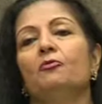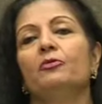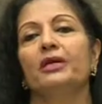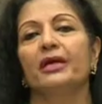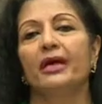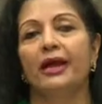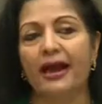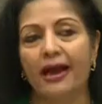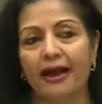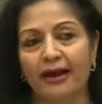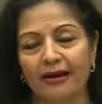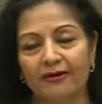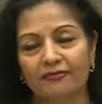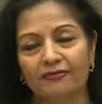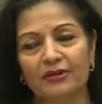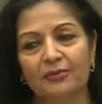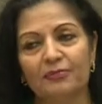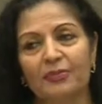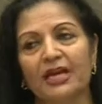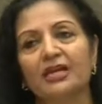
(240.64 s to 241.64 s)
we
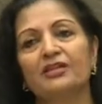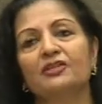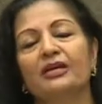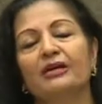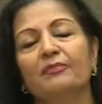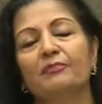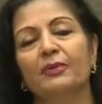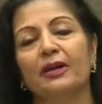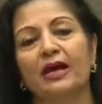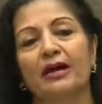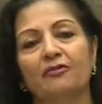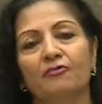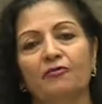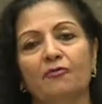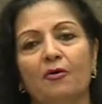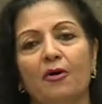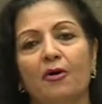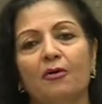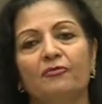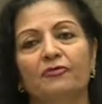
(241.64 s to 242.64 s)
have the Beijing
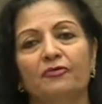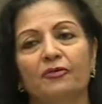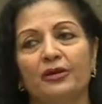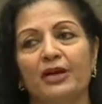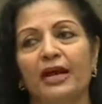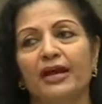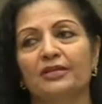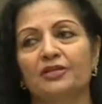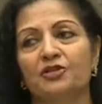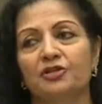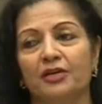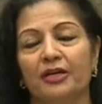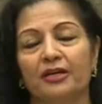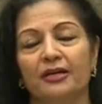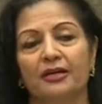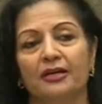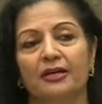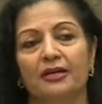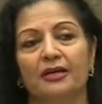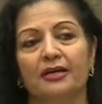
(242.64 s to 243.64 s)
platform for
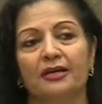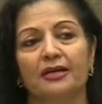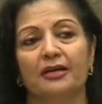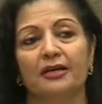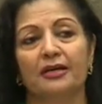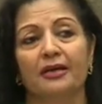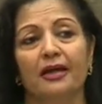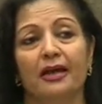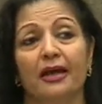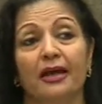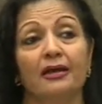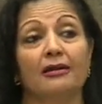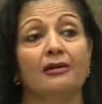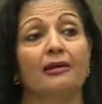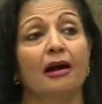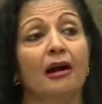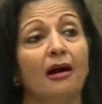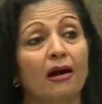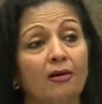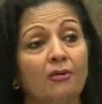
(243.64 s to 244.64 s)
action, and
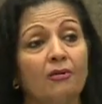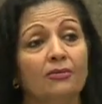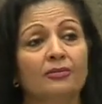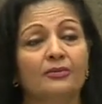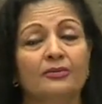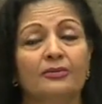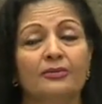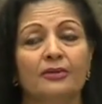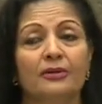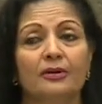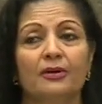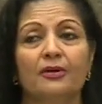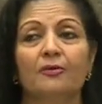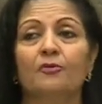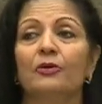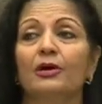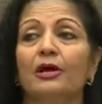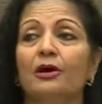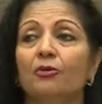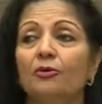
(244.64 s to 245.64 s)
now
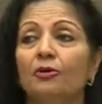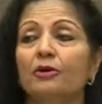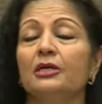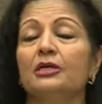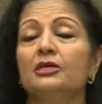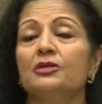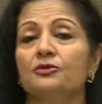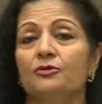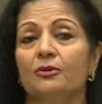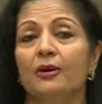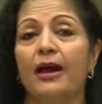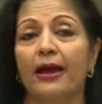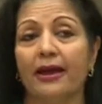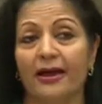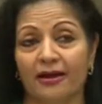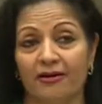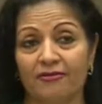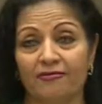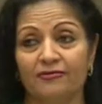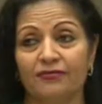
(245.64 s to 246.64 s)
we are going to
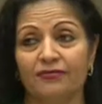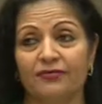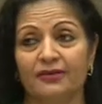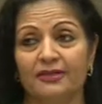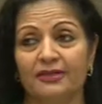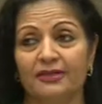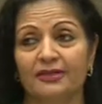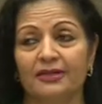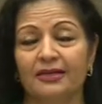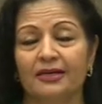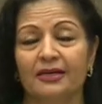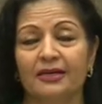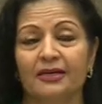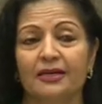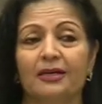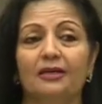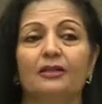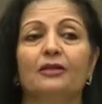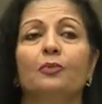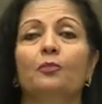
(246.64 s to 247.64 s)
have
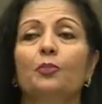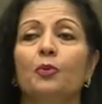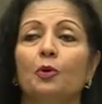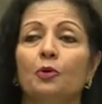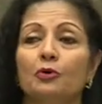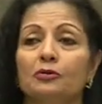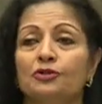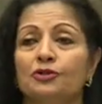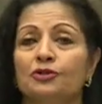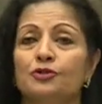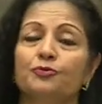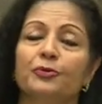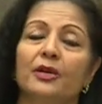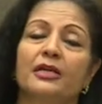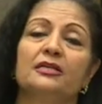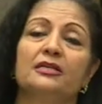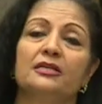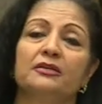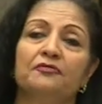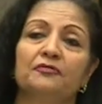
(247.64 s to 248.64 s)
the
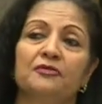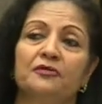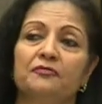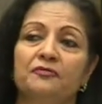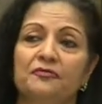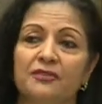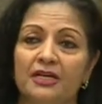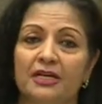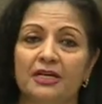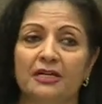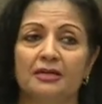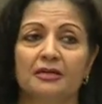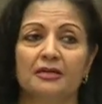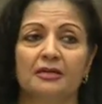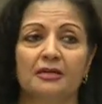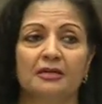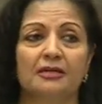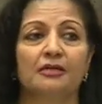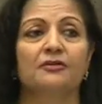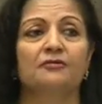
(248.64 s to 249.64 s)
post-2015
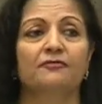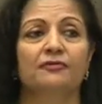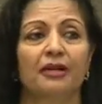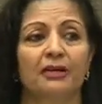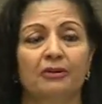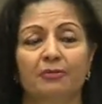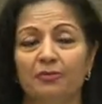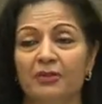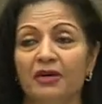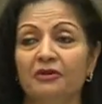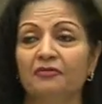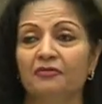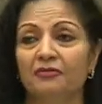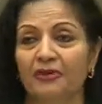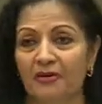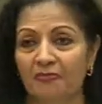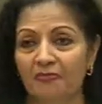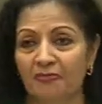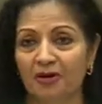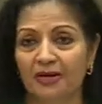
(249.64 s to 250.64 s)
development
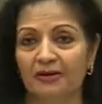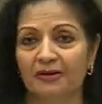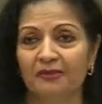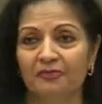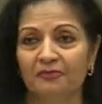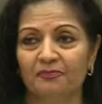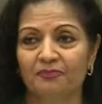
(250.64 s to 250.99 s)
framework.